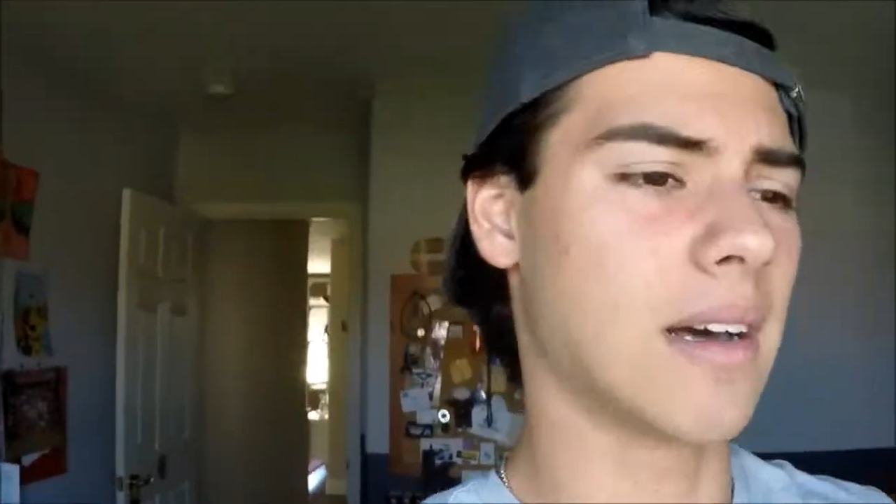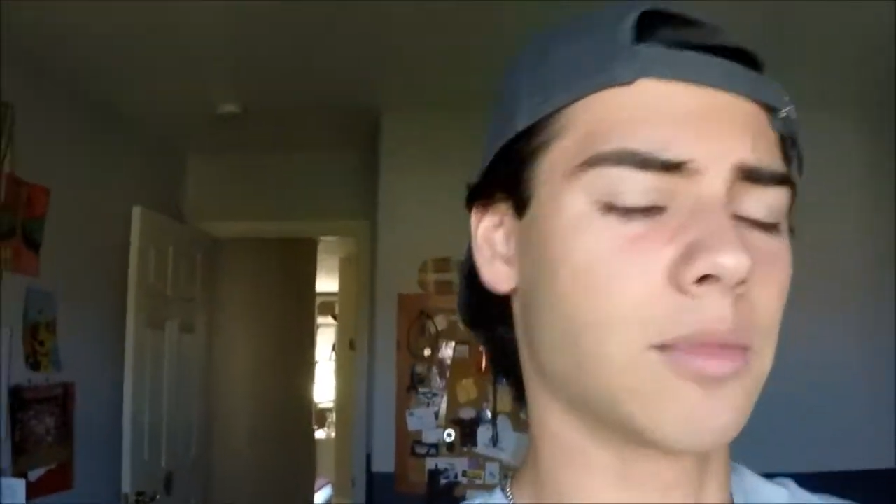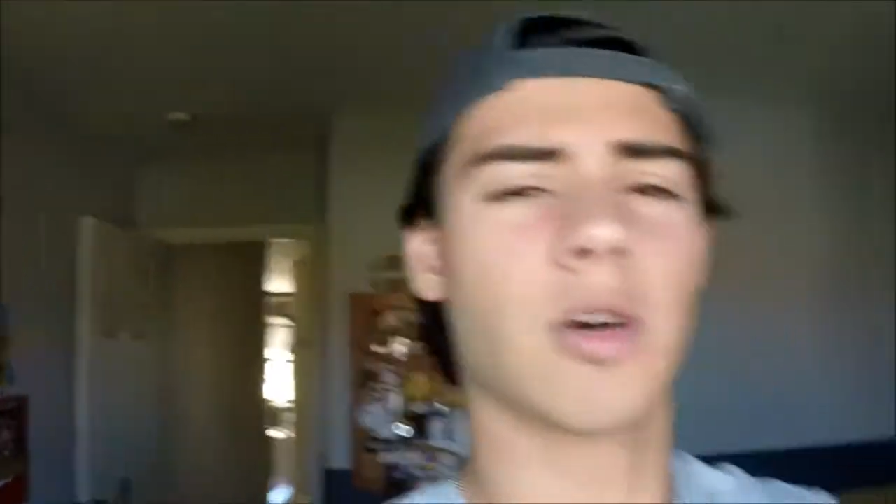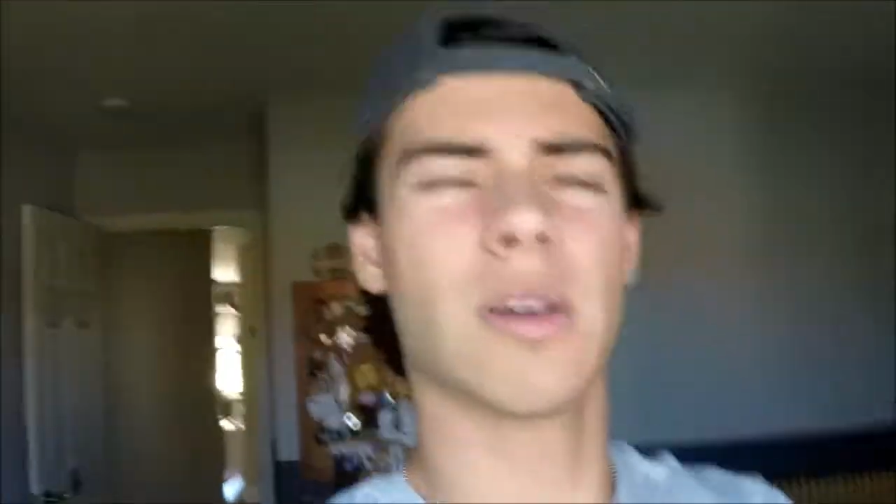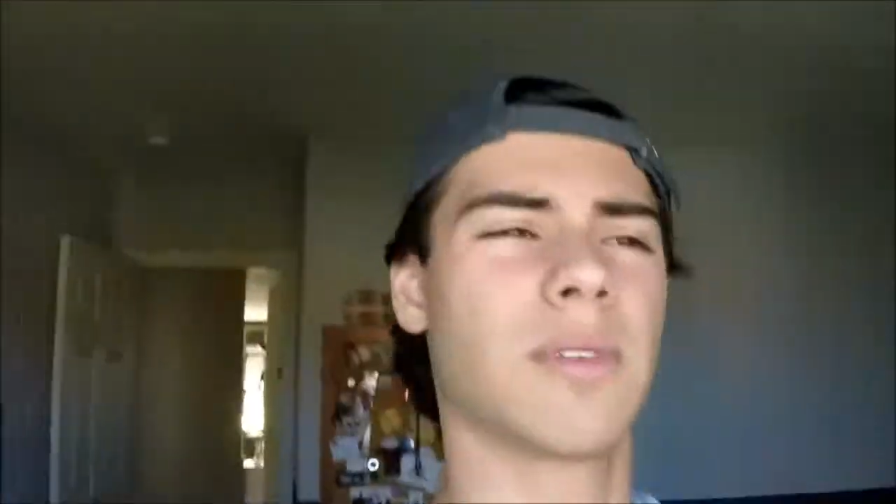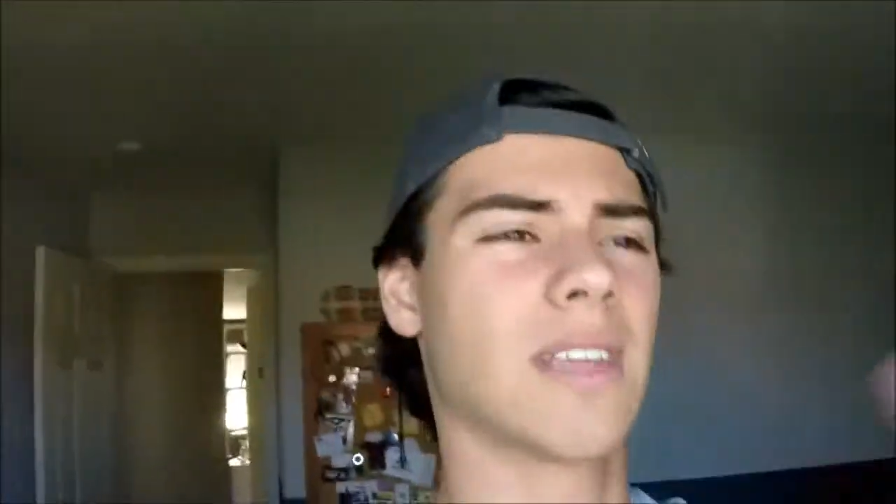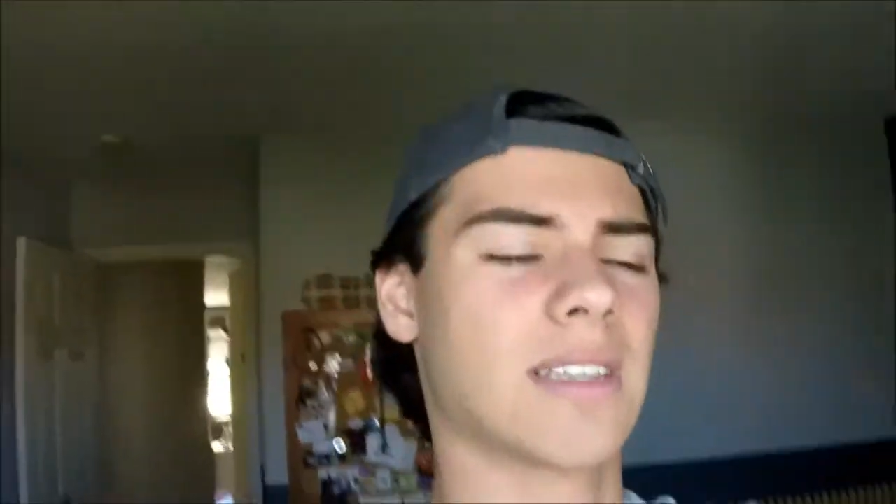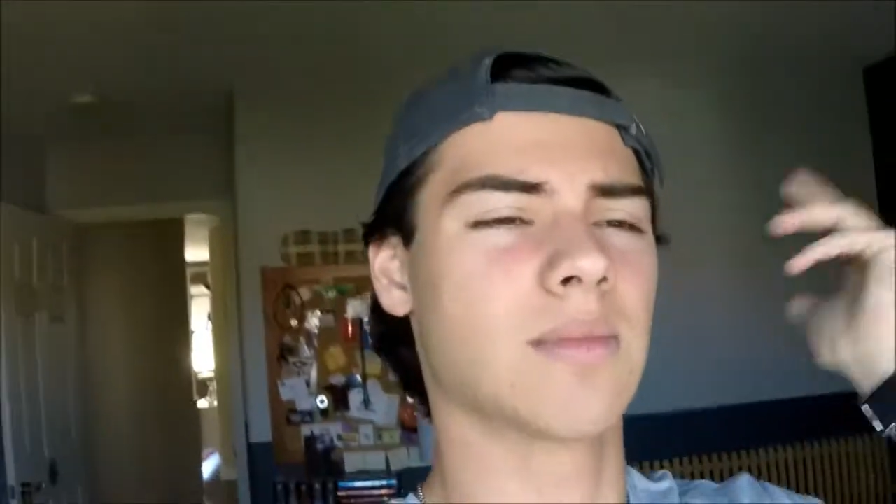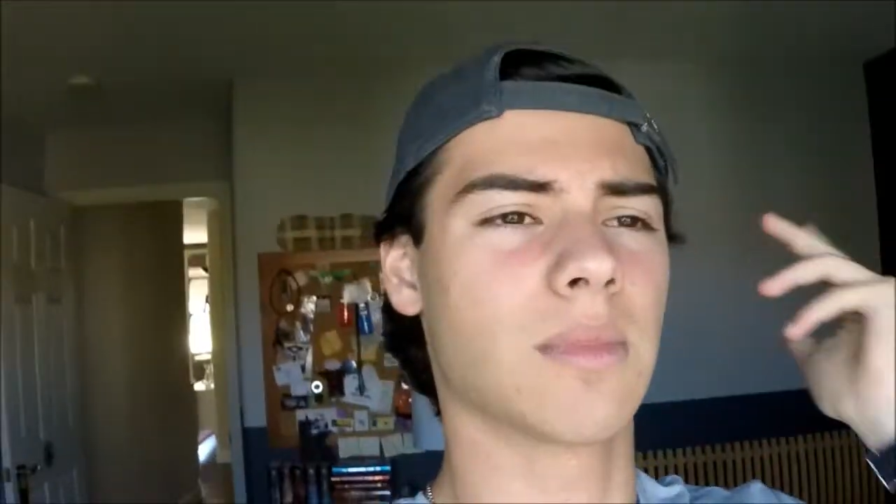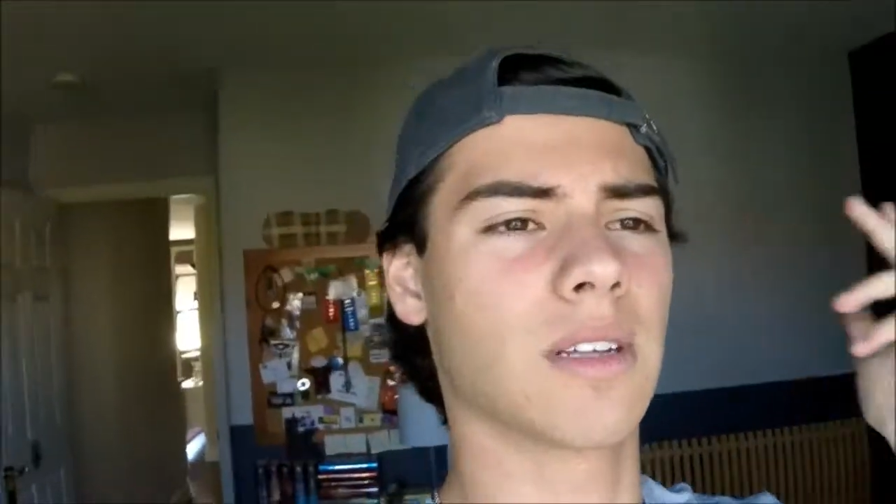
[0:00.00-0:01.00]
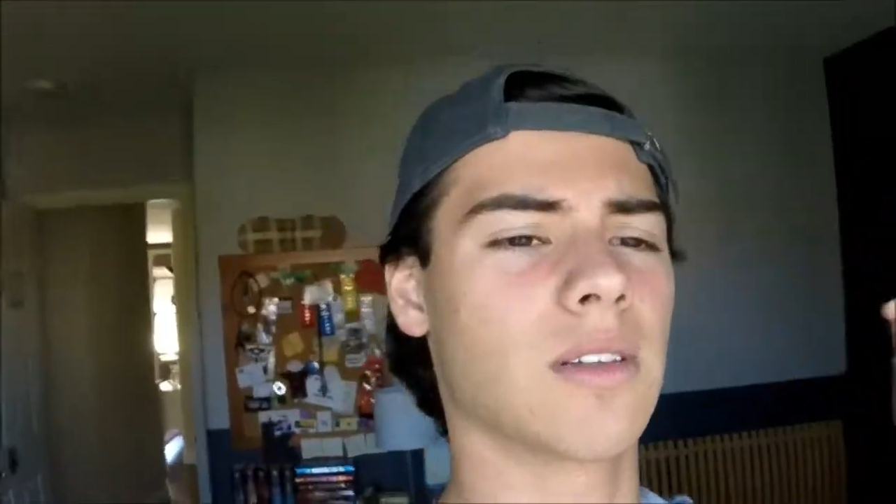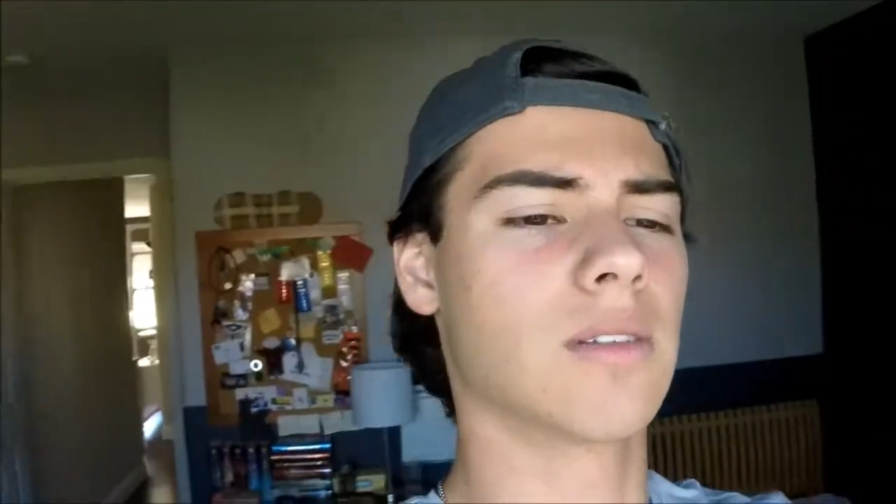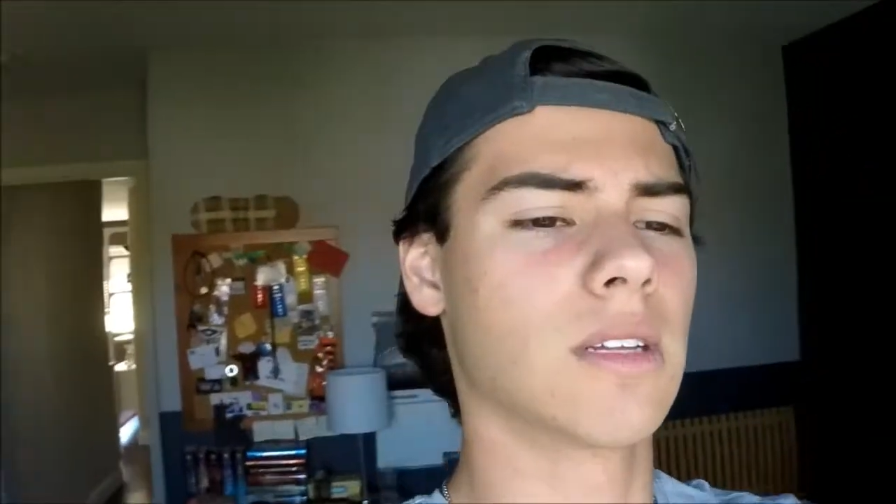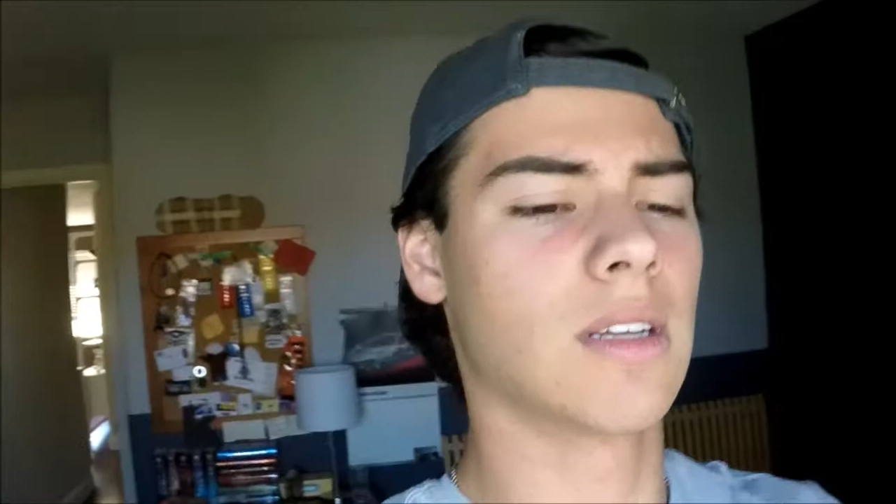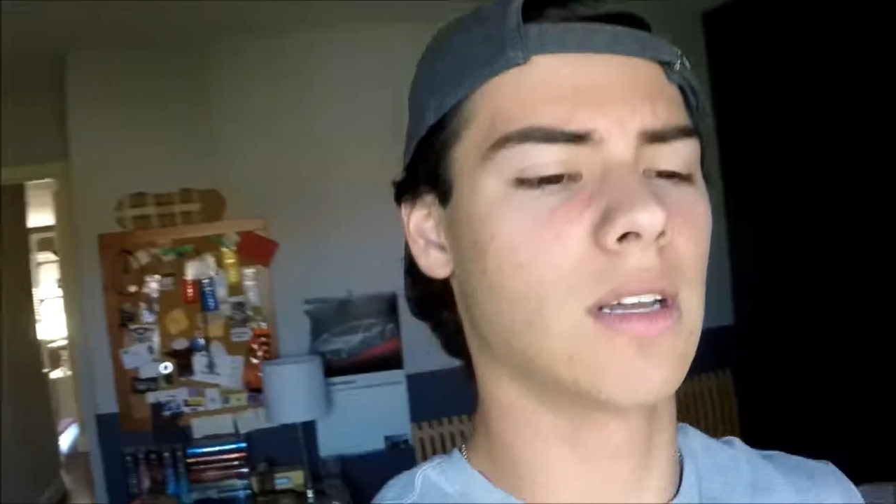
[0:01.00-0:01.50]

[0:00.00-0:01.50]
I'm going with like some little